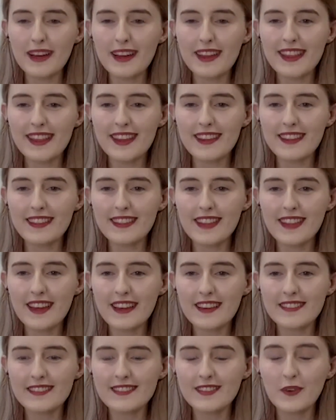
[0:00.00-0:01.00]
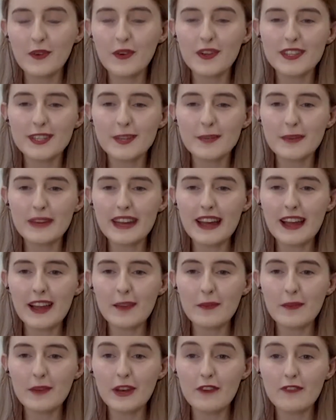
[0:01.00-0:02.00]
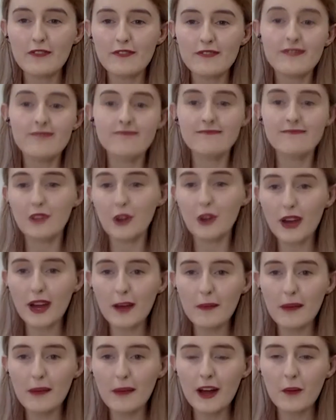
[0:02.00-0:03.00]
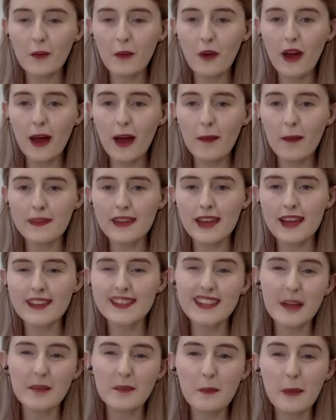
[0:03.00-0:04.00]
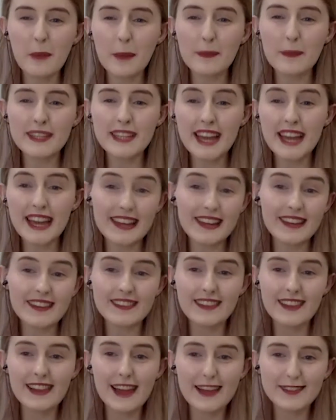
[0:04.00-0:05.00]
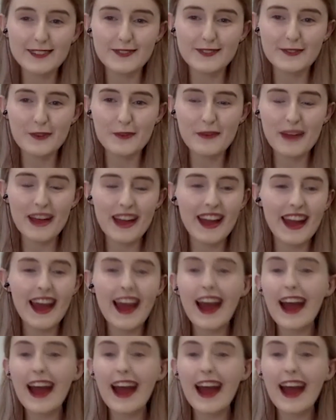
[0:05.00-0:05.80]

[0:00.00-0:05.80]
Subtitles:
I think there's always going to be an element of looking back at what happened last time and maybe taking the lessons from it.